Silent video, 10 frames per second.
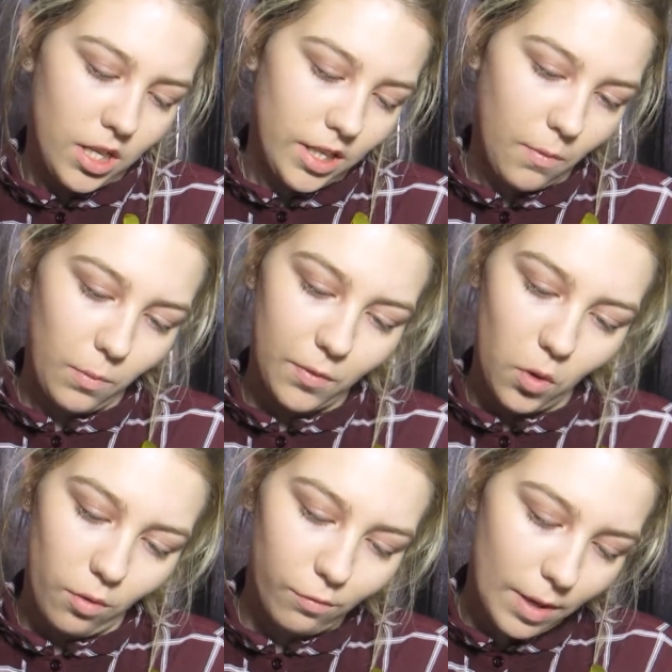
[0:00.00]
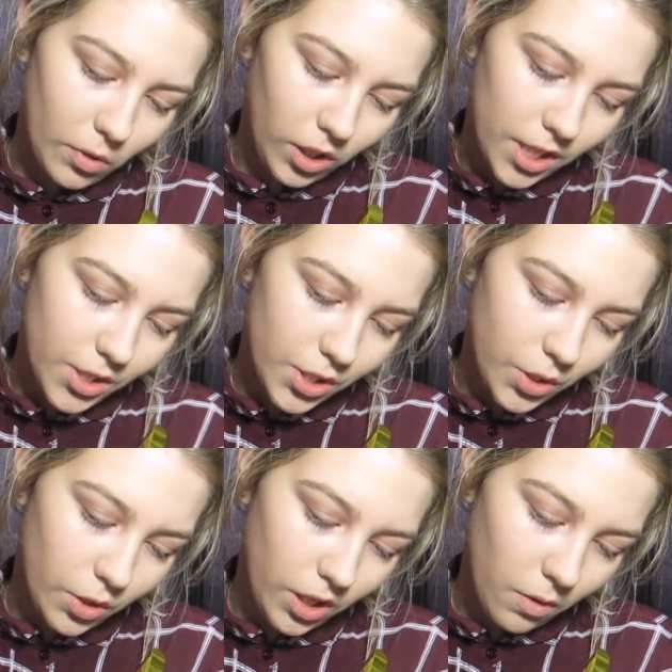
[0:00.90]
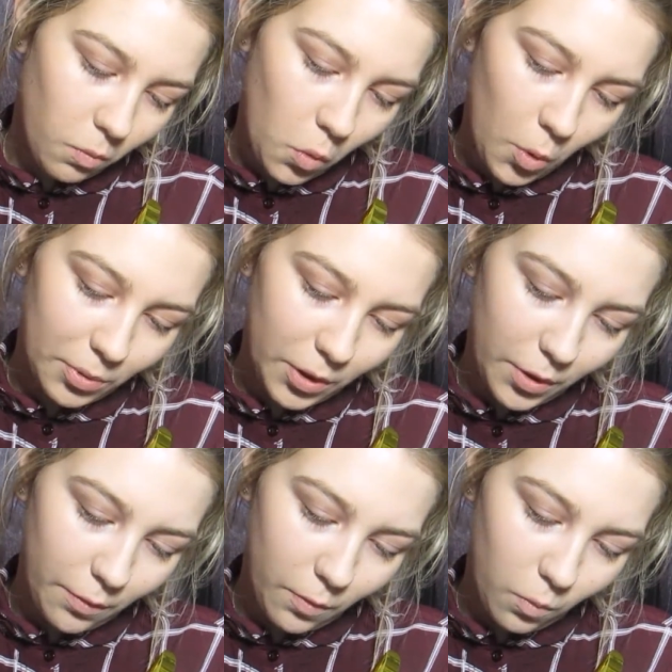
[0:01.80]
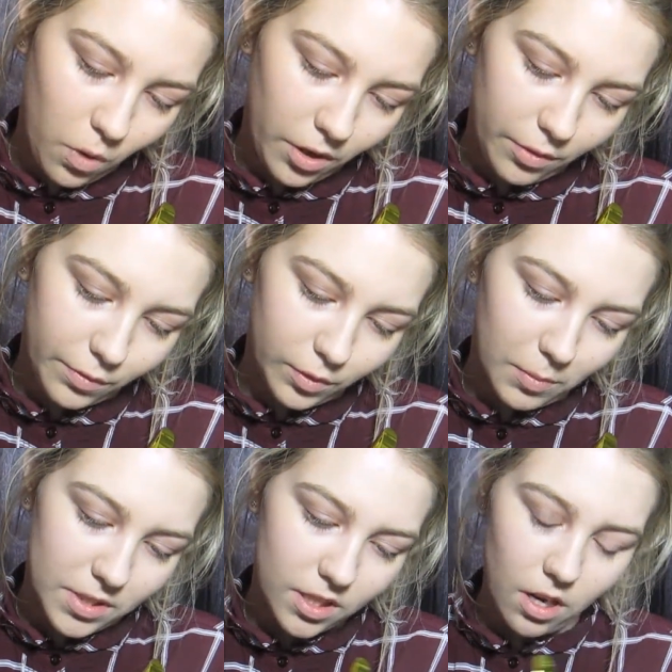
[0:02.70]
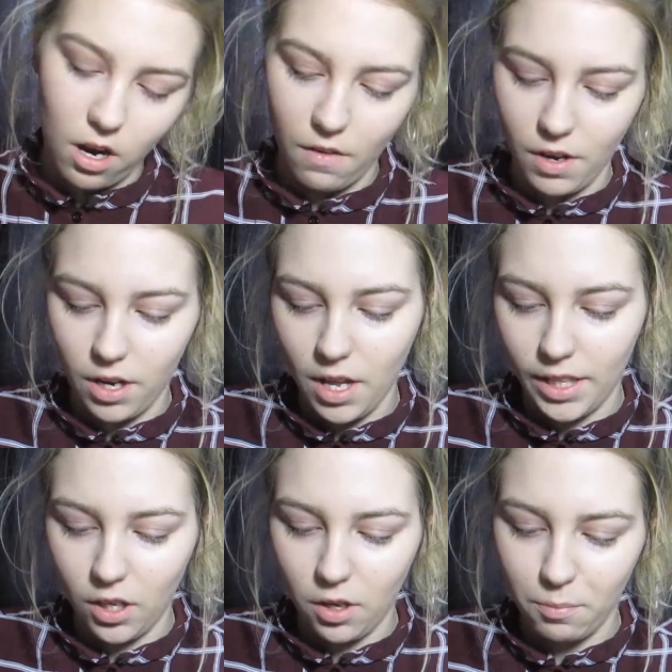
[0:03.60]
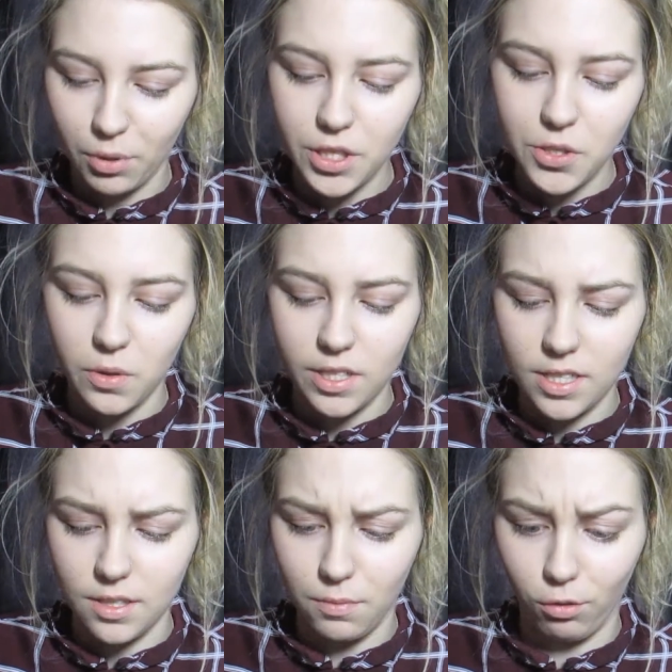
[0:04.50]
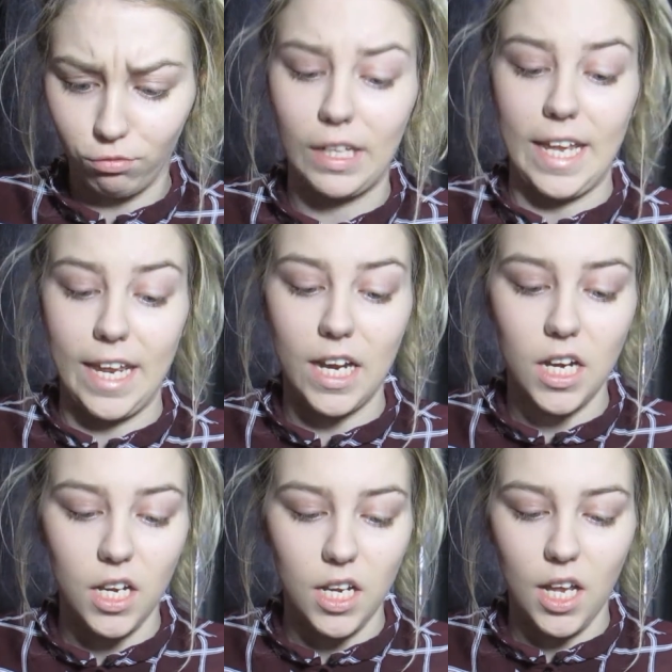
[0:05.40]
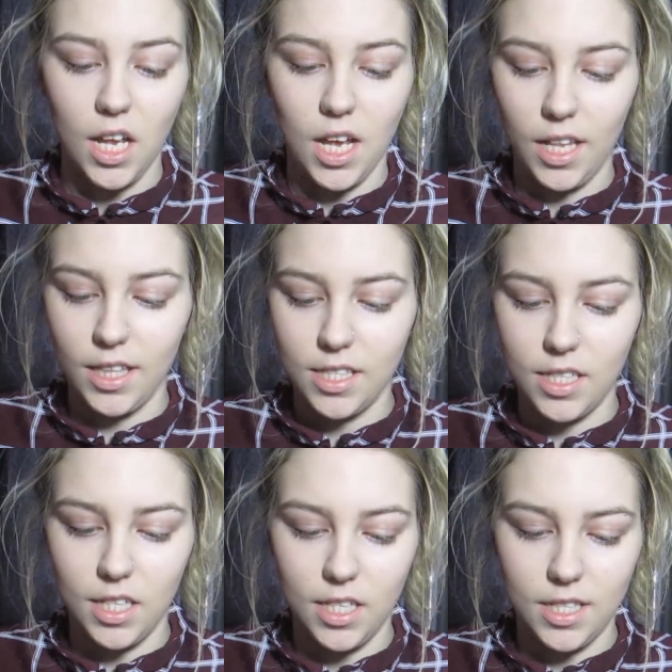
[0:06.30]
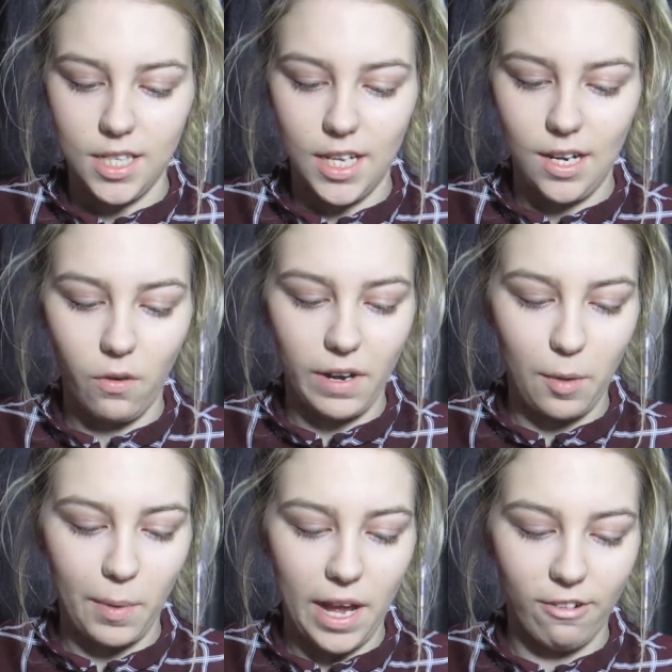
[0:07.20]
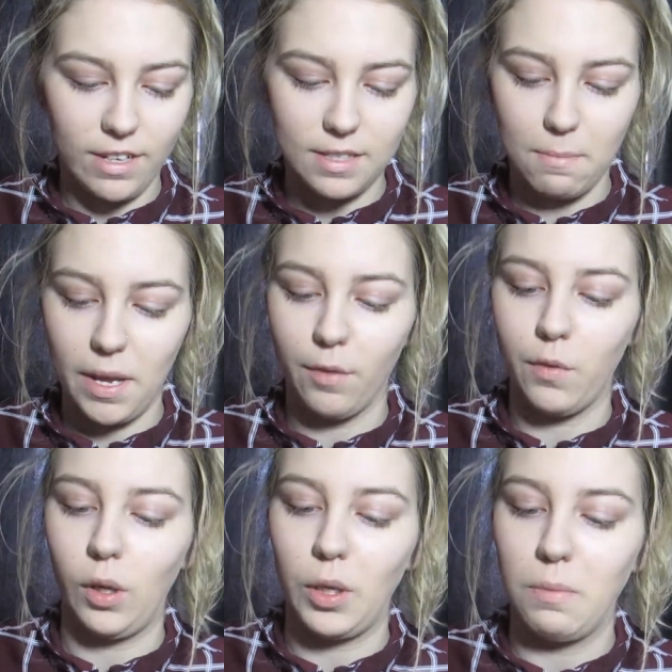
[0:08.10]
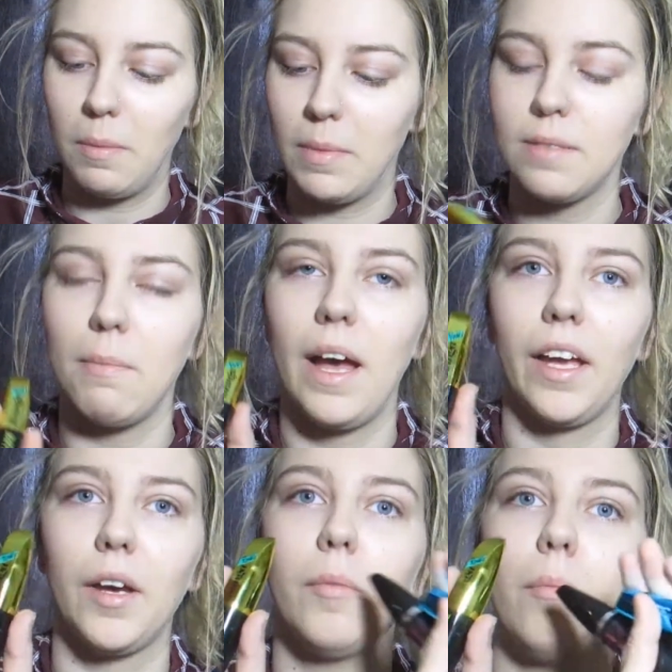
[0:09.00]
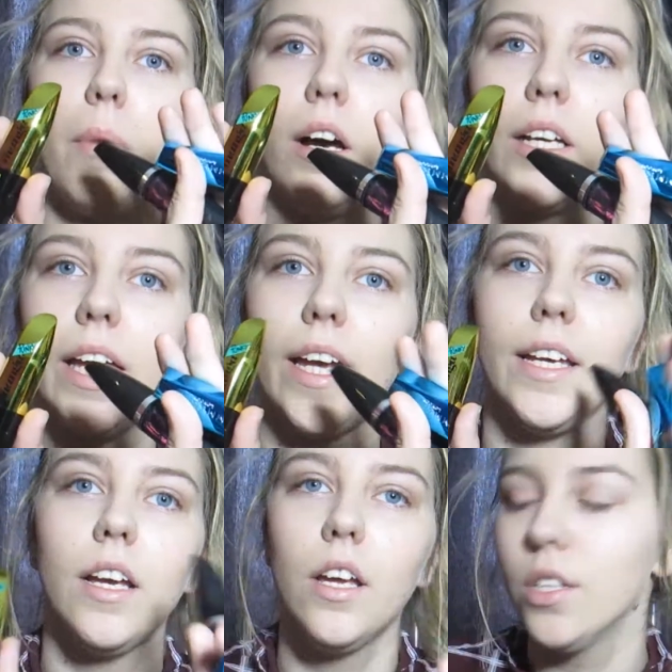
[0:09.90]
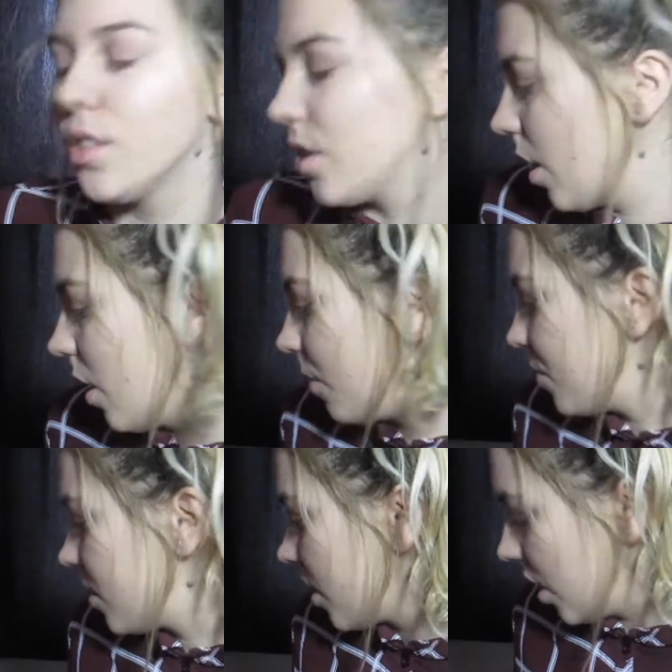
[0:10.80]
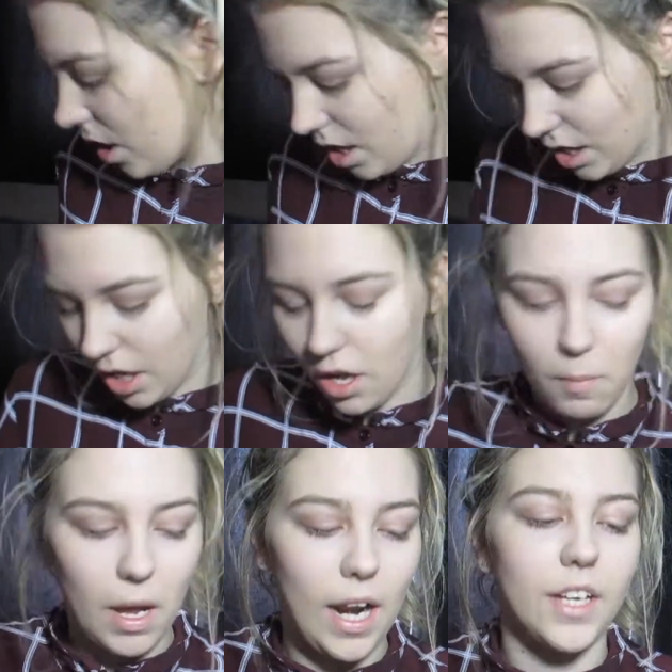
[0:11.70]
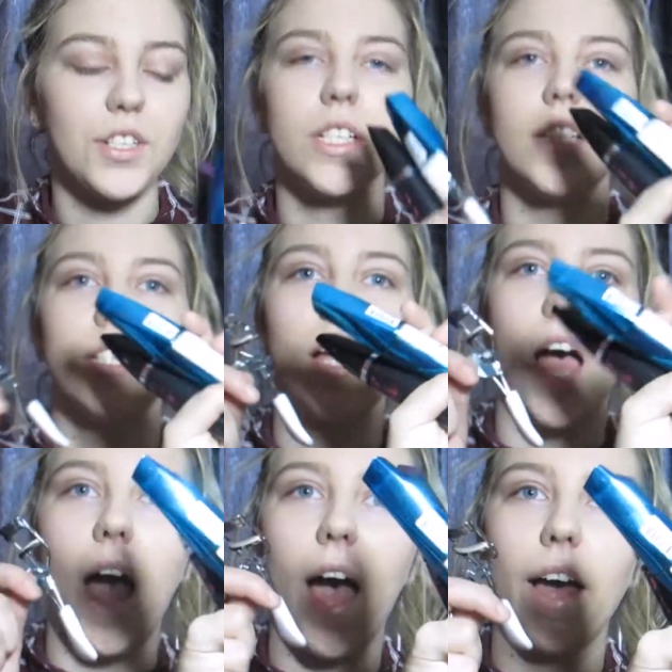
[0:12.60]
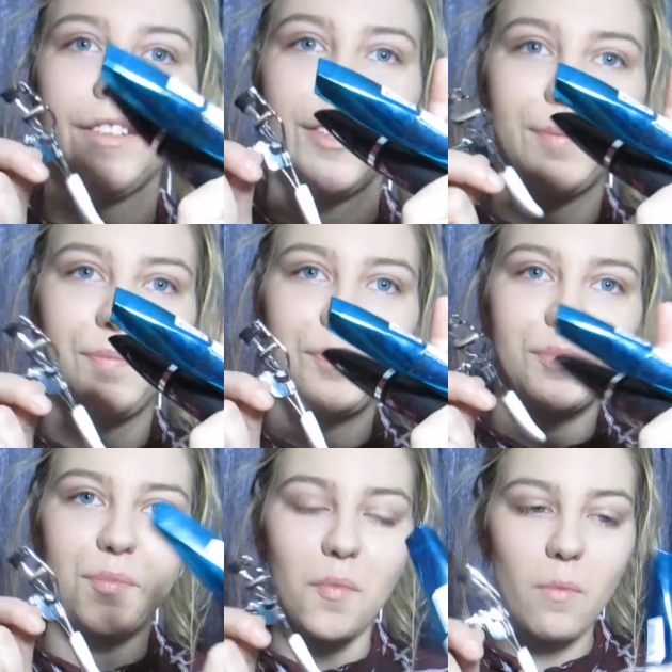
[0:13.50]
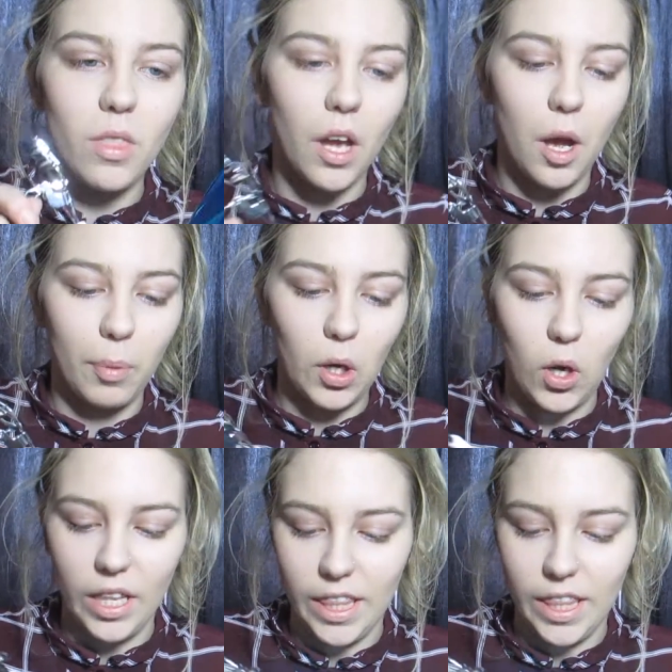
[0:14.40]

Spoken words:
Then we've got Rimmel London Waterproof Wonderful Mascara, and then I'm pretty sure this is green, and this is the L'Oreal Paris Mega Volume Miss Manga Punky. So I'm just going to curl my lashes and apply